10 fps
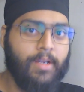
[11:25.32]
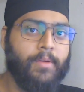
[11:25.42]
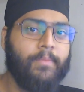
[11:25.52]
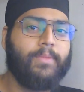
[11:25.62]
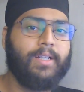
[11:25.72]

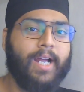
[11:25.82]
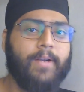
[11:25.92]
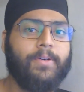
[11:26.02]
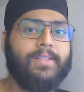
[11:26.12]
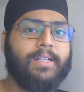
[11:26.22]
but that
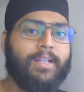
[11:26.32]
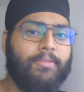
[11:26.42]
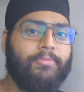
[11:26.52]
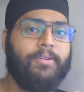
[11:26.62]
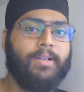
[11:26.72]
was
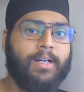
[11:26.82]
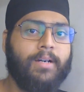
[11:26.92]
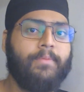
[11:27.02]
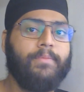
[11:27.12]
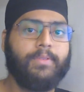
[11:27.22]
enough for
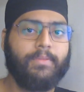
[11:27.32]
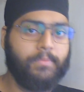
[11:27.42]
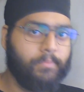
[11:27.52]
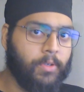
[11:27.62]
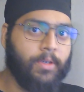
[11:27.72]
a
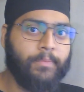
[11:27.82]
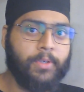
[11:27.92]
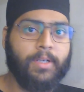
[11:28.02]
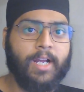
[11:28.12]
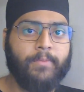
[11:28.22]

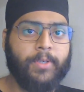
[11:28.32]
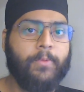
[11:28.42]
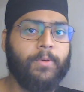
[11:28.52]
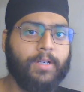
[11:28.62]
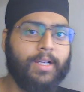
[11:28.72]
program to
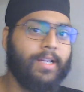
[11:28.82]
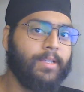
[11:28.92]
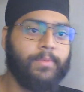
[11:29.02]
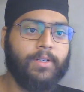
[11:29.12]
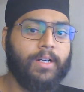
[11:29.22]
work and
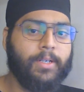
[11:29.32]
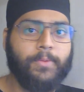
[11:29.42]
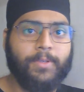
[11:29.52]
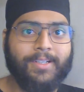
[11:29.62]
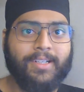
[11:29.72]
the product to
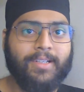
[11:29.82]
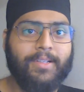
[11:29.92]
work.